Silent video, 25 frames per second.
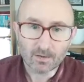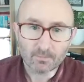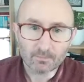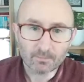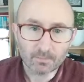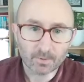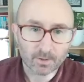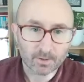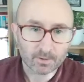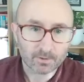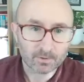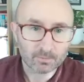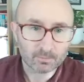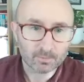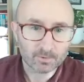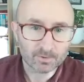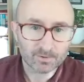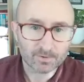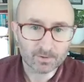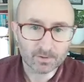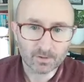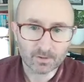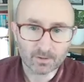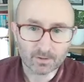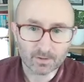but we'll
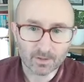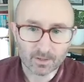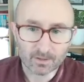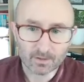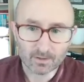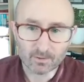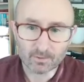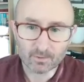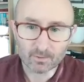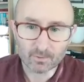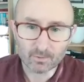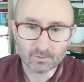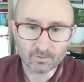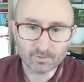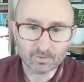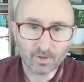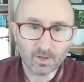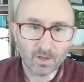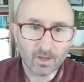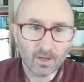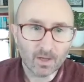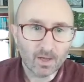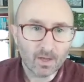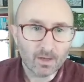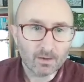see how that goes.
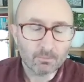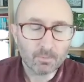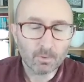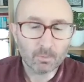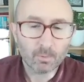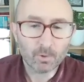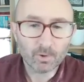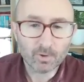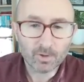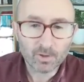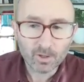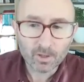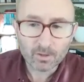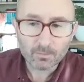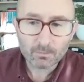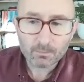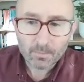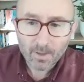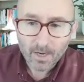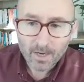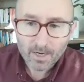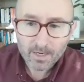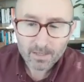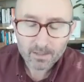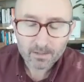But we're going to
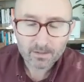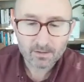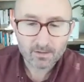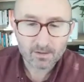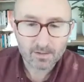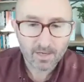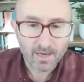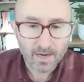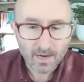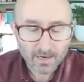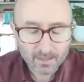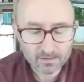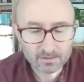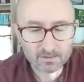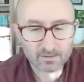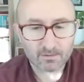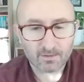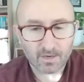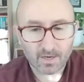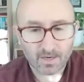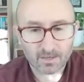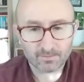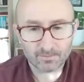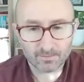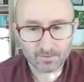combine the
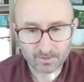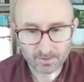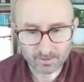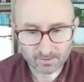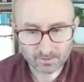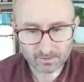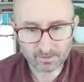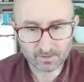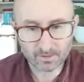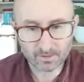actigraph data